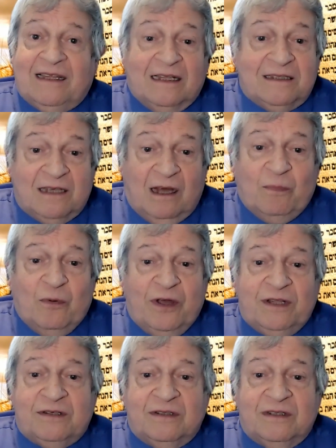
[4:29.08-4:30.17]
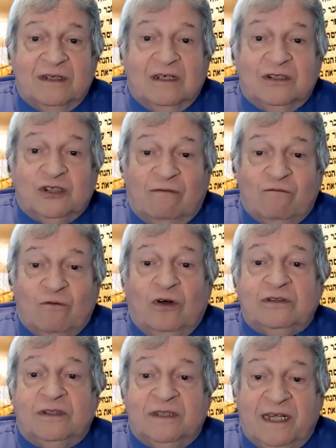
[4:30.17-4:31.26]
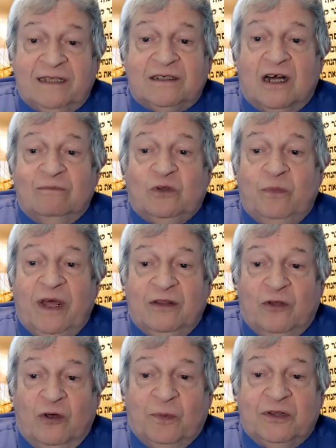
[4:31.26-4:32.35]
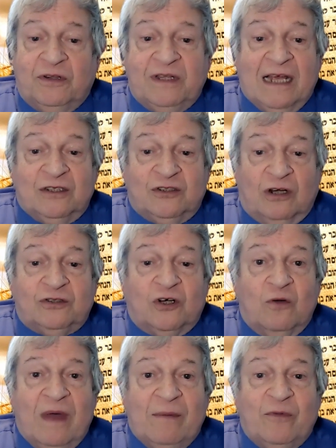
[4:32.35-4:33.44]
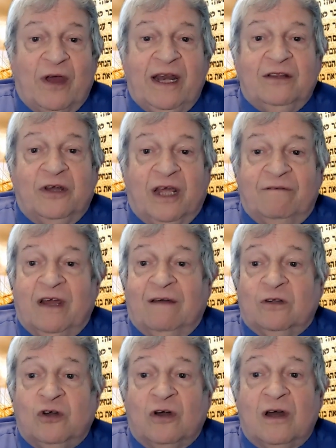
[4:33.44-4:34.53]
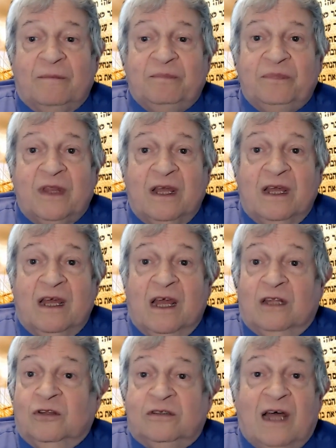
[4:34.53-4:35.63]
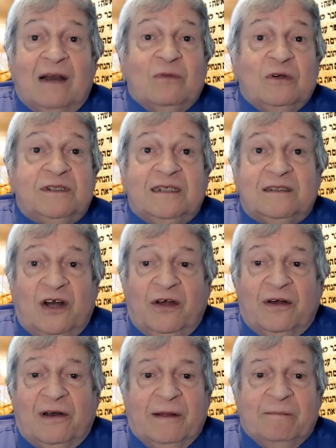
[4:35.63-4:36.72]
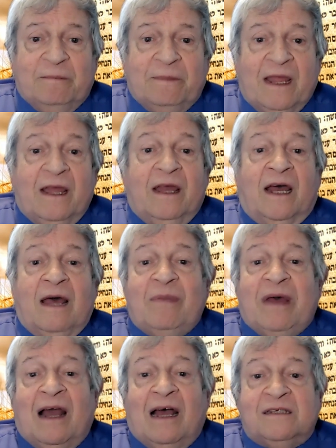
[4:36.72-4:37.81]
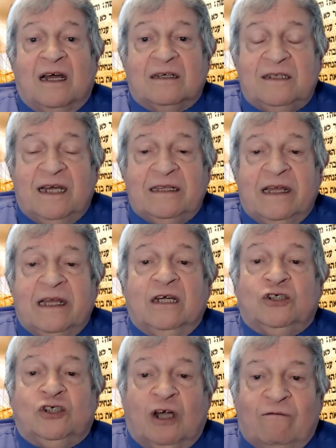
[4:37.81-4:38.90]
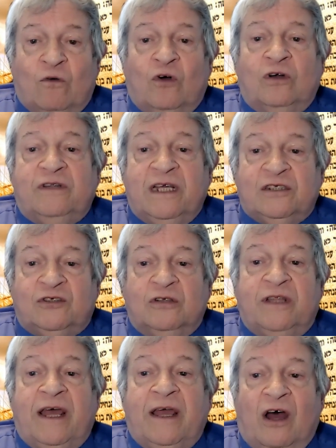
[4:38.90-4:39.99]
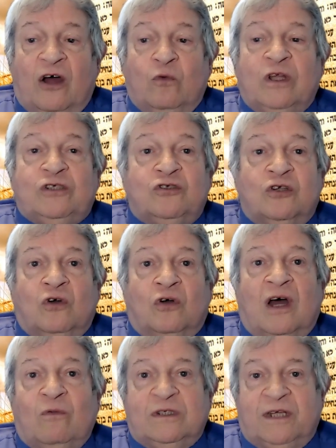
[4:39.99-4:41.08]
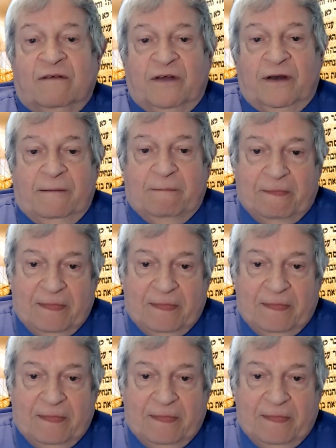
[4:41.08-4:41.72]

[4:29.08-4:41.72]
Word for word: Yet at some point, Shavuot did come to be interpreted as also commemorating the giving of the Torah. The Talmud says clearly, Rabbi Elazar said, Shavuot is the day on which the Torah was given.